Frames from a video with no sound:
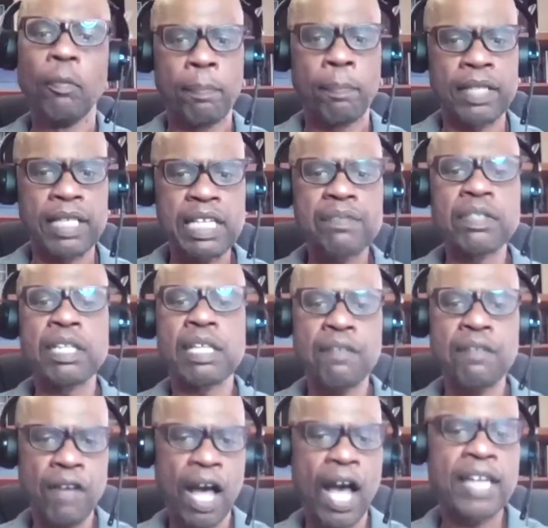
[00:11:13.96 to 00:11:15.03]
But even
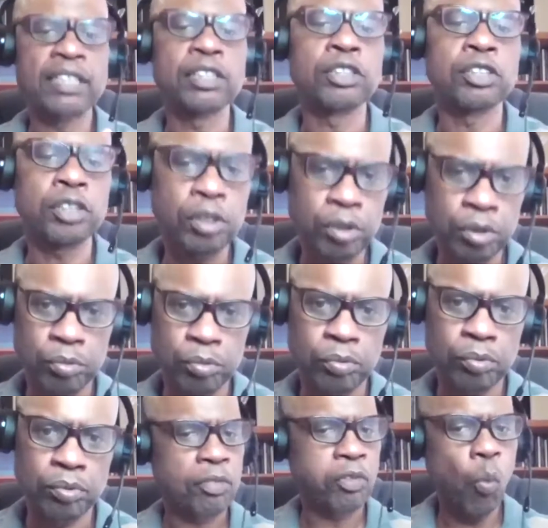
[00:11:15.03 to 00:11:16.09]
if I do,
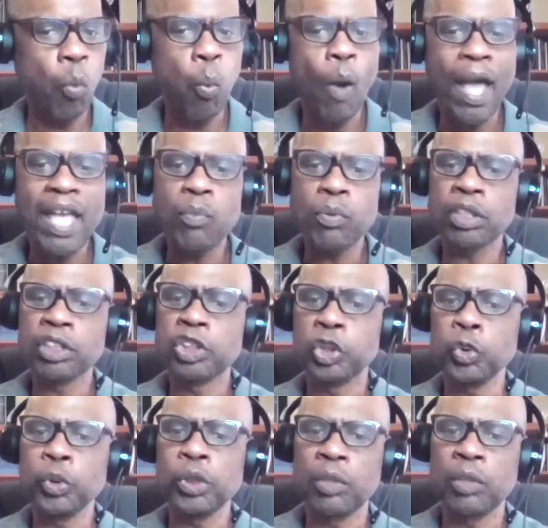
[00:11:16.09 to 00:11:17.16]
the way we're
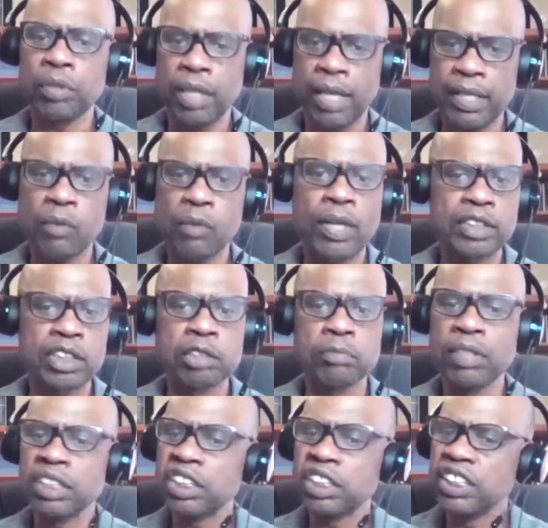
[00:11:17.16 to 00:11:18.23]
doing it with
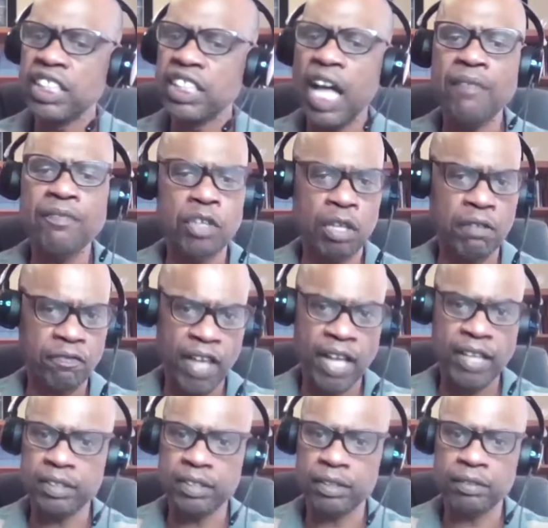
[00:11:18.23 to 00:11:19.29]
anti-racism is not very
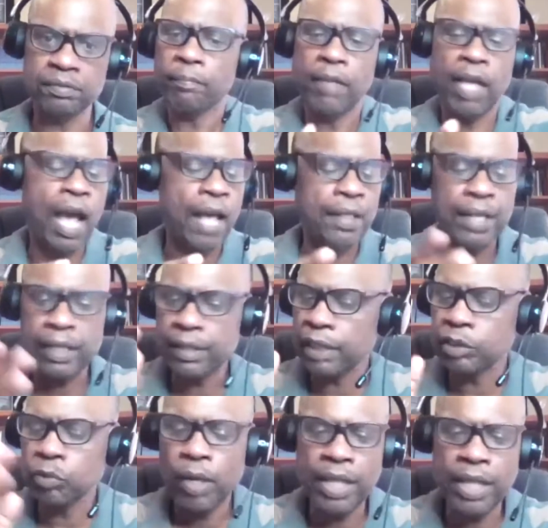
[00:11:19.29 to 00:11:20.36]
effective. And I think
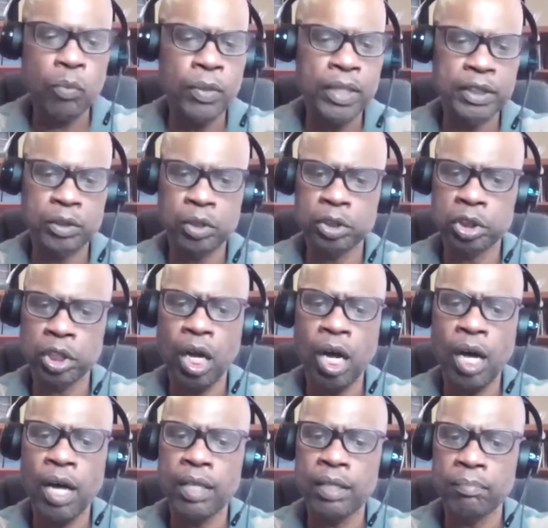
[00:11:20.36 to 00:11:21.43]
that's why that research
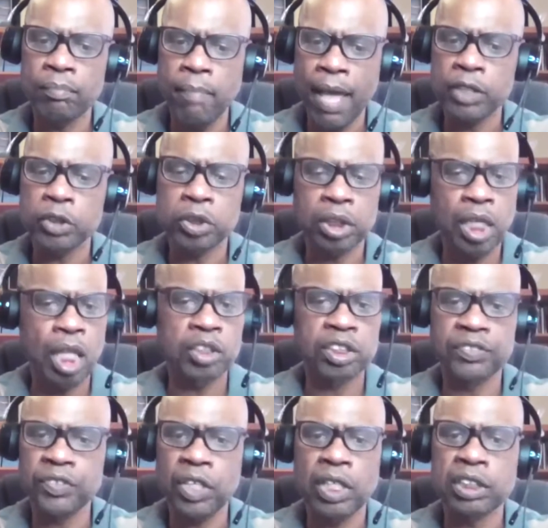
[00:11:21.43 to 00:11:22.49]
on managers of color
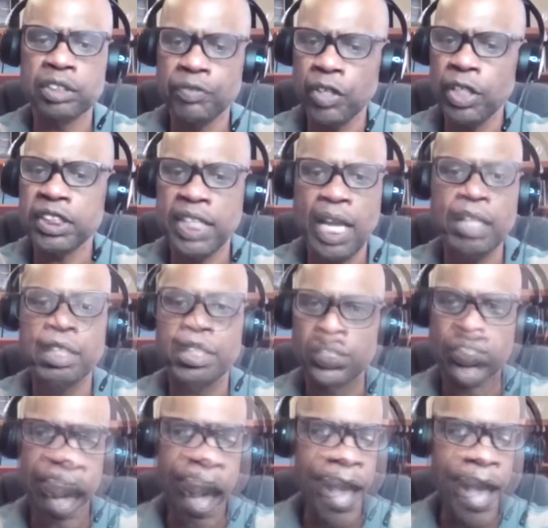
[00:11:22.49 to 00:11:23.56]
is very
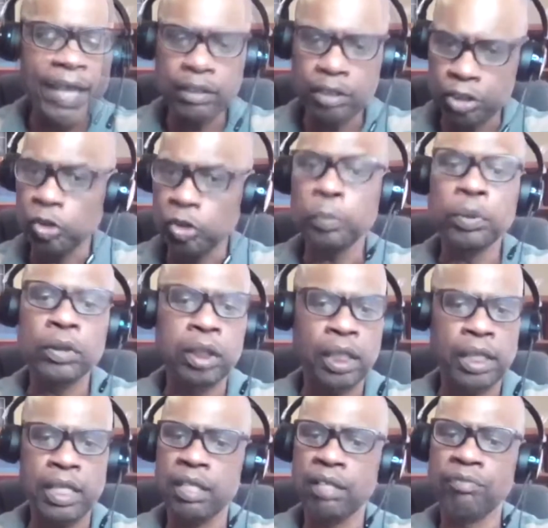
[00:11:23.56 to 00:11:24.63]
telling. I do
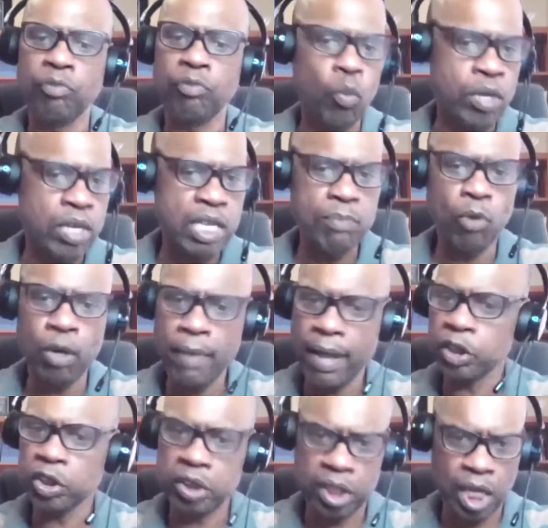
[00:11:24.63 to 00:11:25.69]
believe we need more
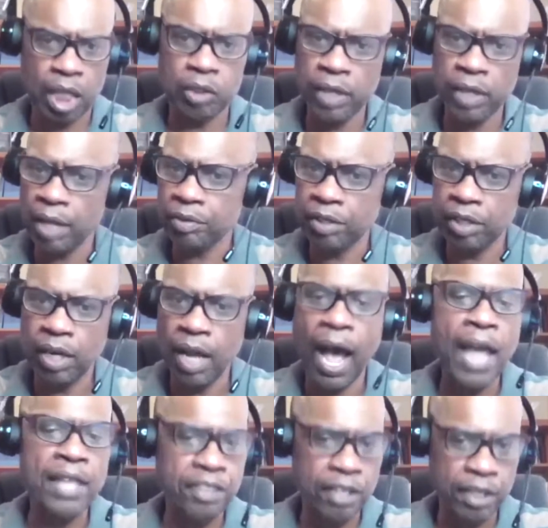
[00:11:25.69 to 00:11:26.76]
managers of color out there.
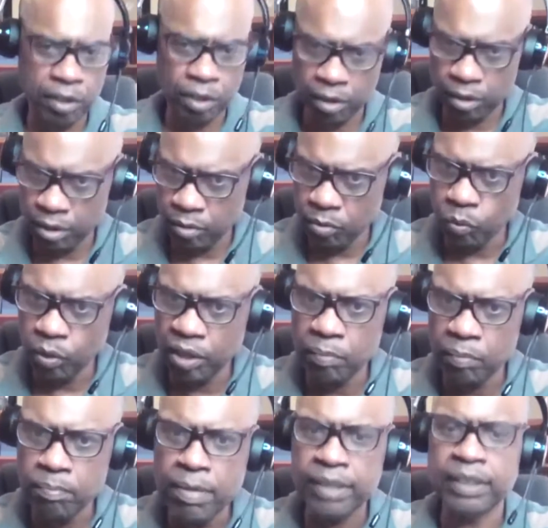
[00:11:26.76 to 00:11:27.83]
I think we are
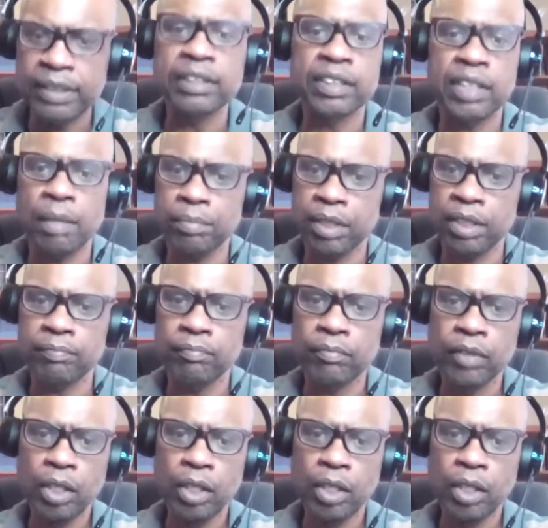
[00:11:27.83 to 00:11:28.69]
missing something